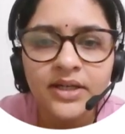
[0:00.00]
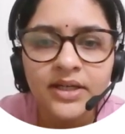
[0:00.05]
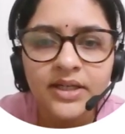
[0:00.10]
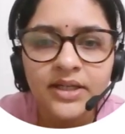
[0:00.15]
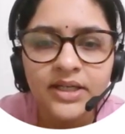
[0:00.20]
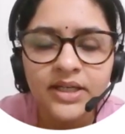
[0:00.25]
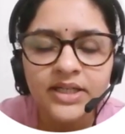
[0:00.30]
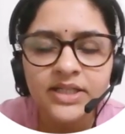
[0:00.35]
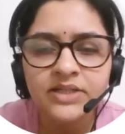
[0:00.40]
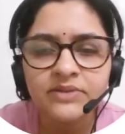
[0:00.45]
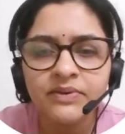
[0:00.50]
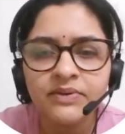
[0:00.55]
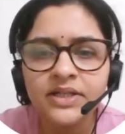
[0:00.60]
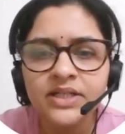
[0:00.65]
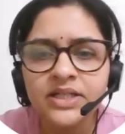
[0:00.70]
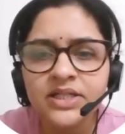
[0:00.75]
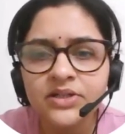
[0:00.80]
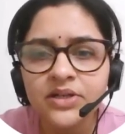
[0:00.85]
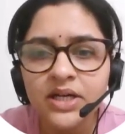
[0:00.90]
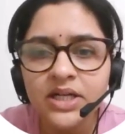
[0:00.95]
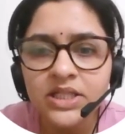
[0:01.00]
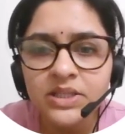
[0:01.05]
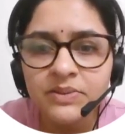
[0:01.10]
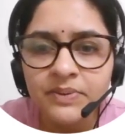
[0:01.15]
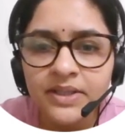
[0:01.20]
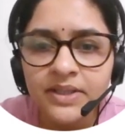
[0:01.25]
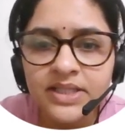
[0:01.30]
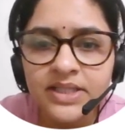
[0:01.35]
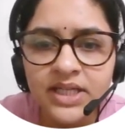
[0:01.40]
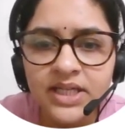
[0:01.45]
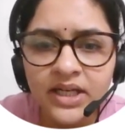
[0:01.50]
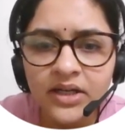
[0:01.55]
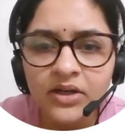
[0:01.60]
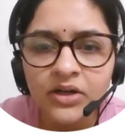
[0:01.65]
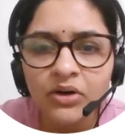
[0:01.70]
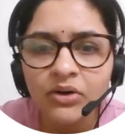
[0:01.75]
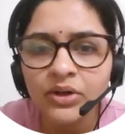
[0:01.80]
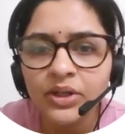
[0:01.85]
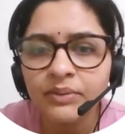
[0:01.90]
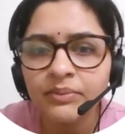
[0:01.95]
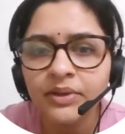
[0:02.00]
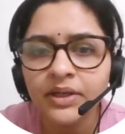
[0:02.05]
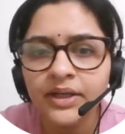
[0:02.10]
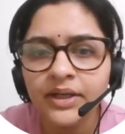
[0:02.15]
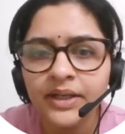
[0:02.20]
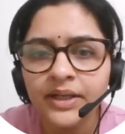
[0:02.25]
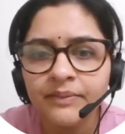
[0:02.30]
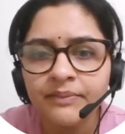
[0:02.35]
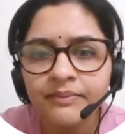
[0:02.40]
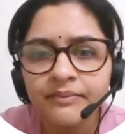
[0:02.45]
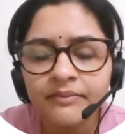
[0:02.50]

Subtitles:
Next one is transparency and accountability.